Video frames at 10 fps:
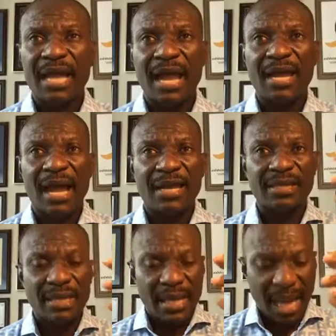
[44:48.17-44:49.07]
I
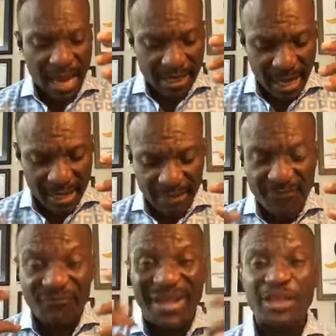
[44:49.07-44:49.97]

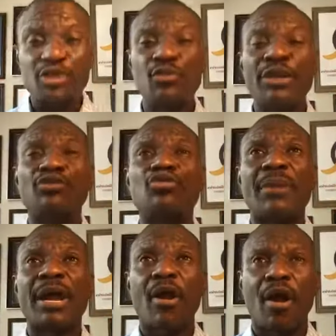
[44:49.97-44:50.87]
invite you into
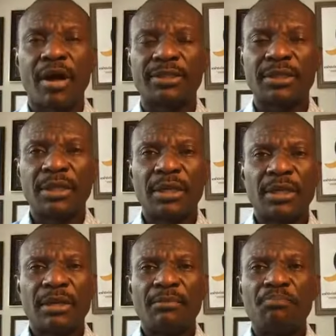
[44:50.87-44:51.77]
my heart.
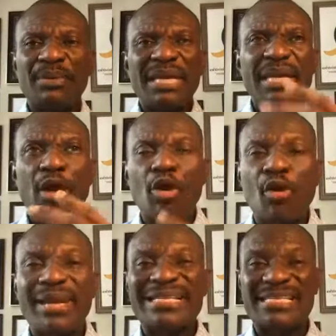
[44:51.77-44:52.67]
Be the
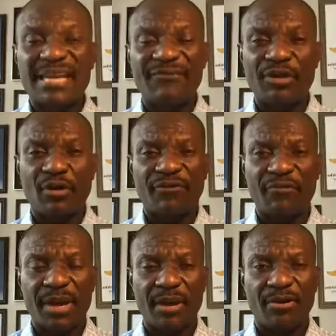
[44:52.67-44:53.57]
Lord and Savior of
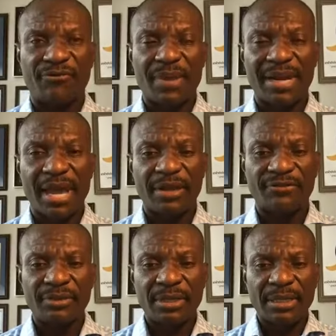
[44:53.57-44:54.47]
my
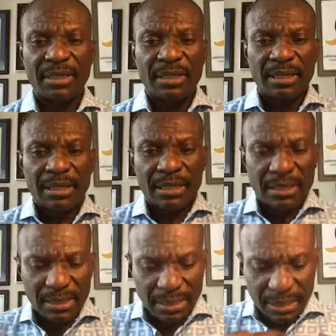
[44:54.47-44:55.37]
life.
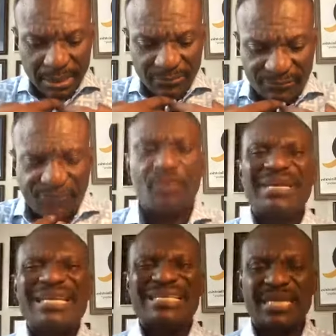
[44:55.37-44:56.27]
From
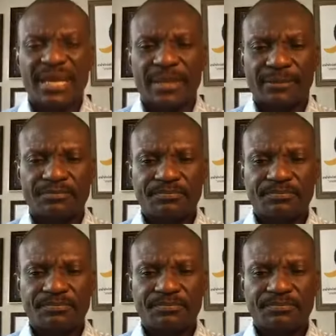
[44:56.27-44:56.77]
this day,